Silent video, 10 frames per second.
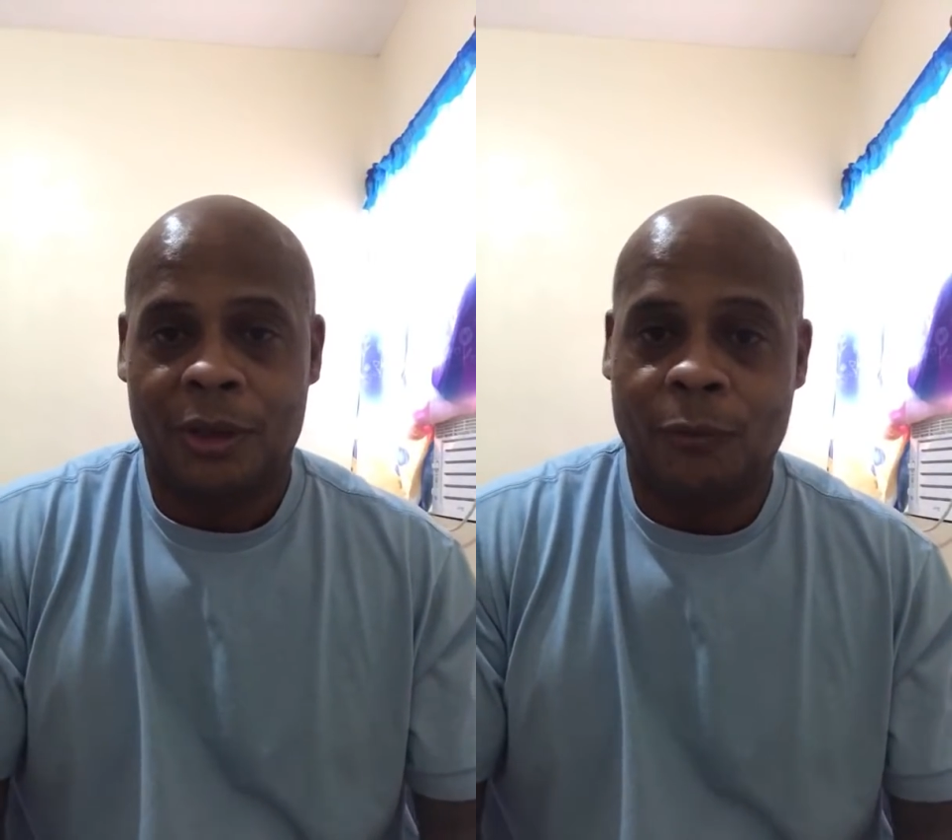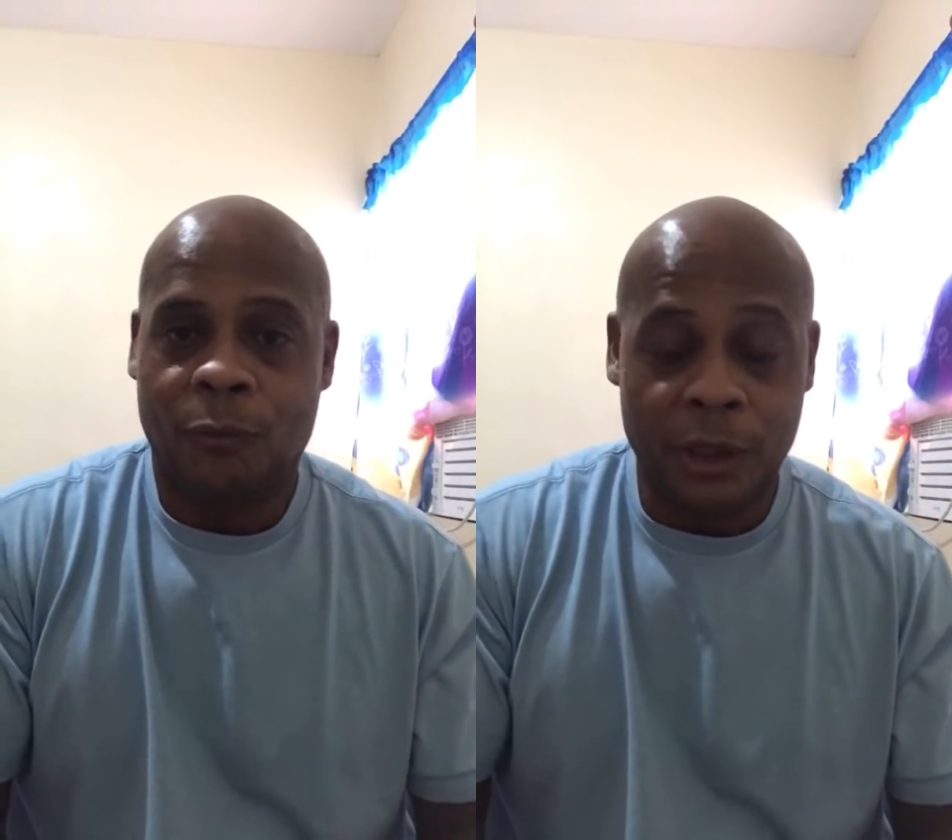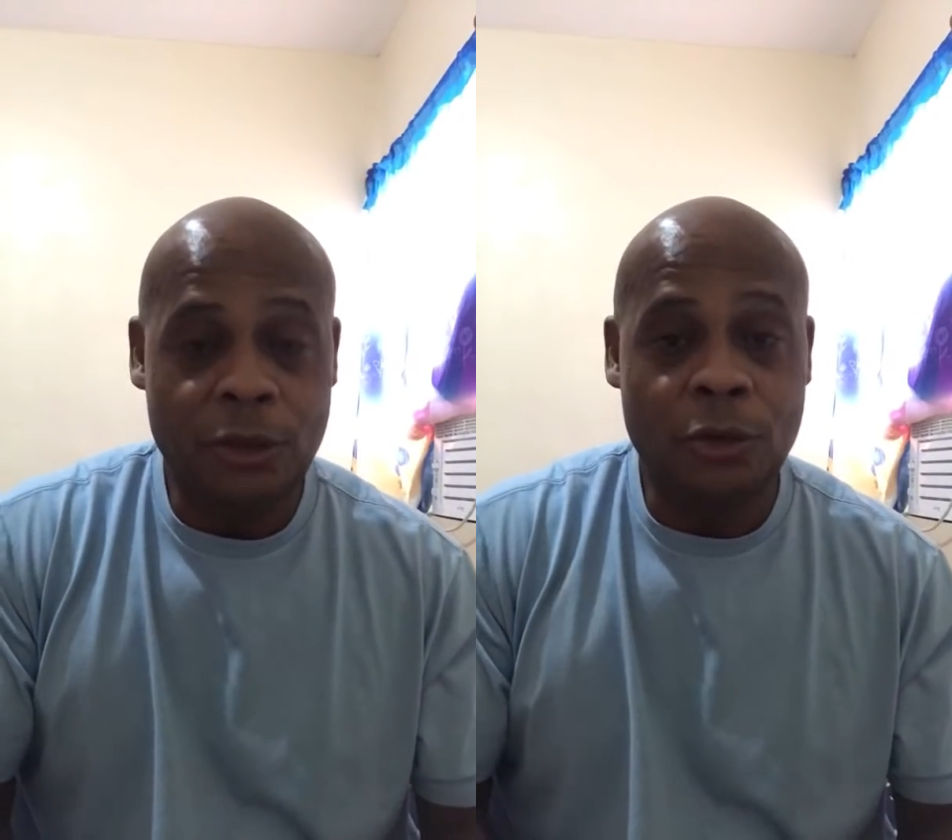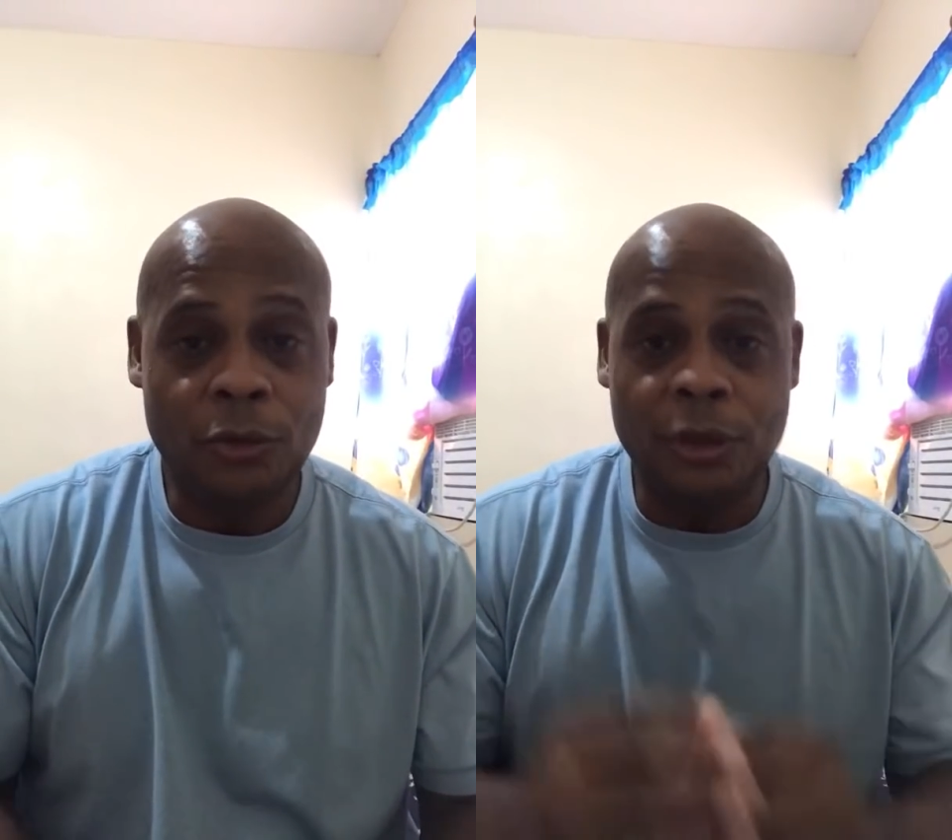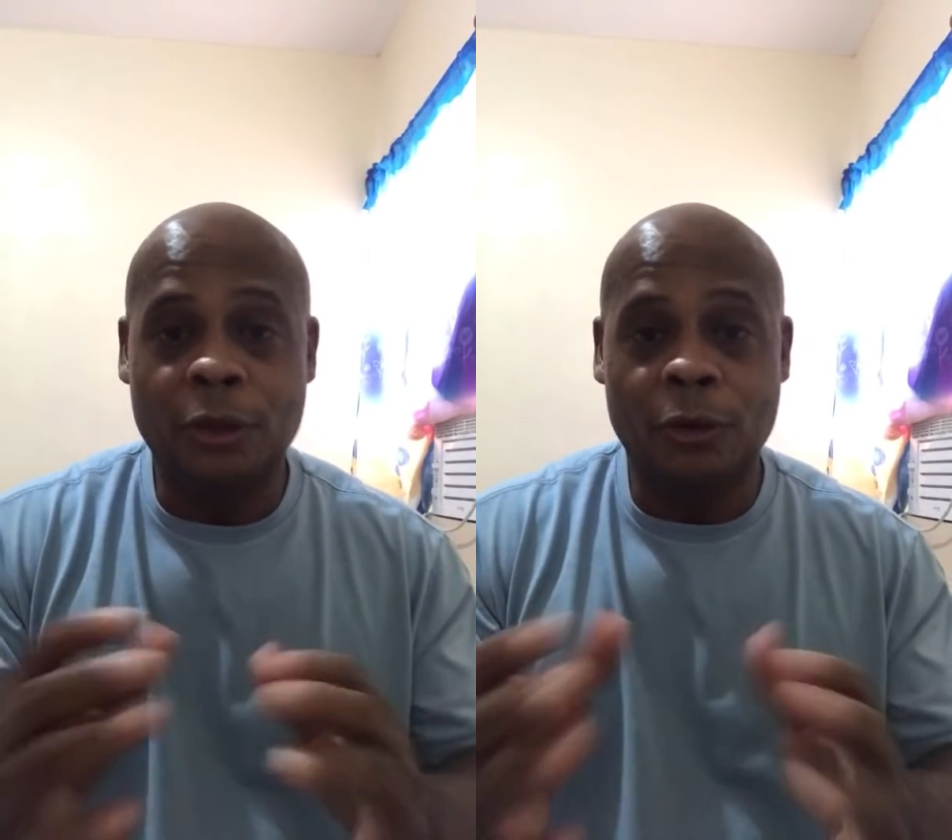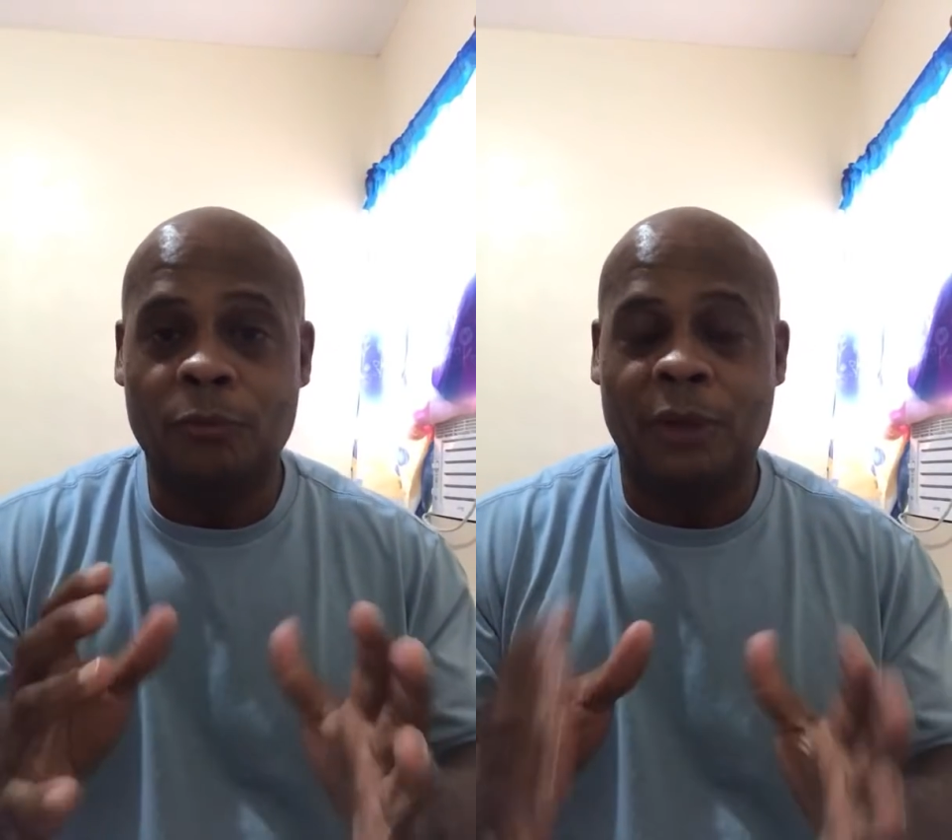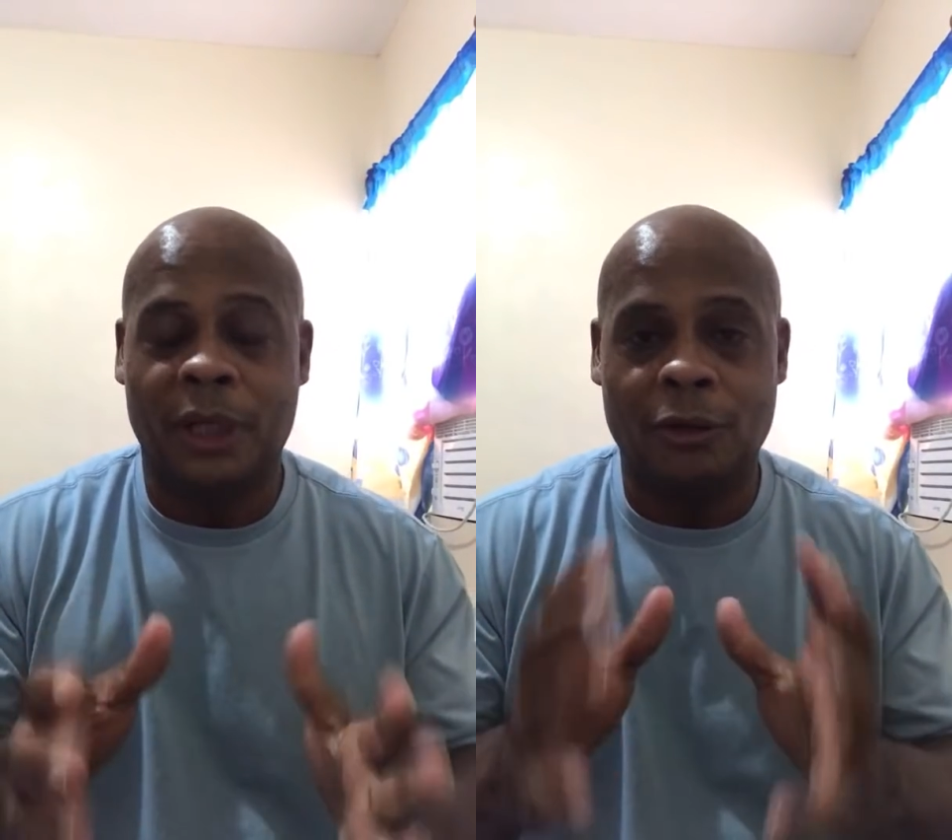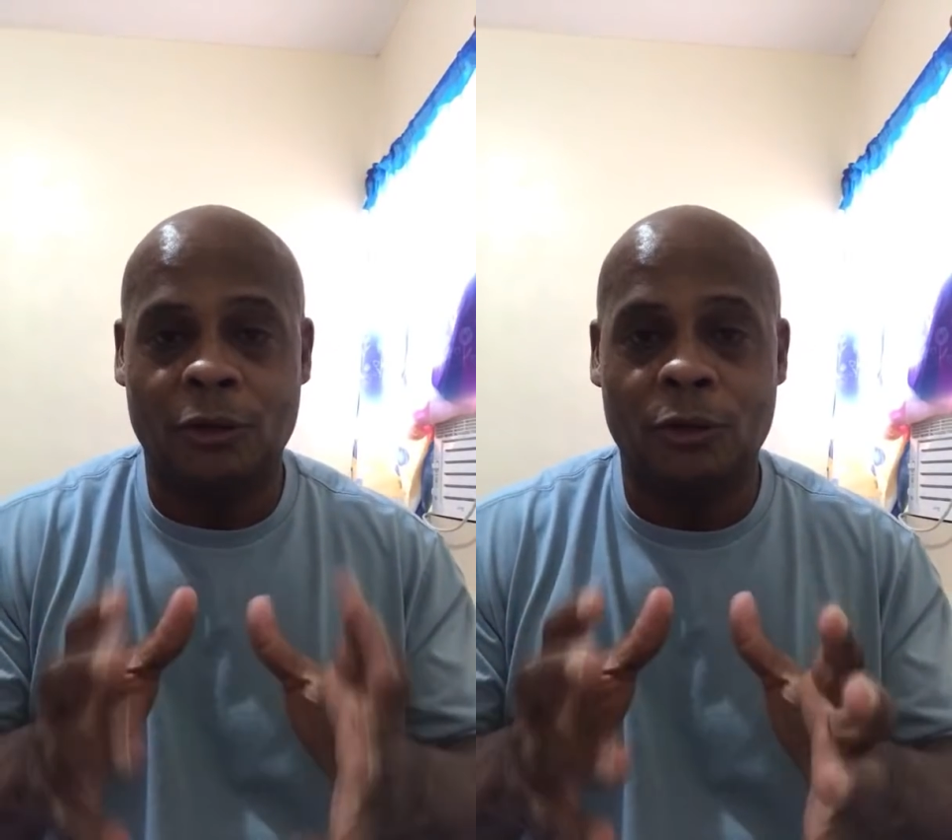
when you do, man,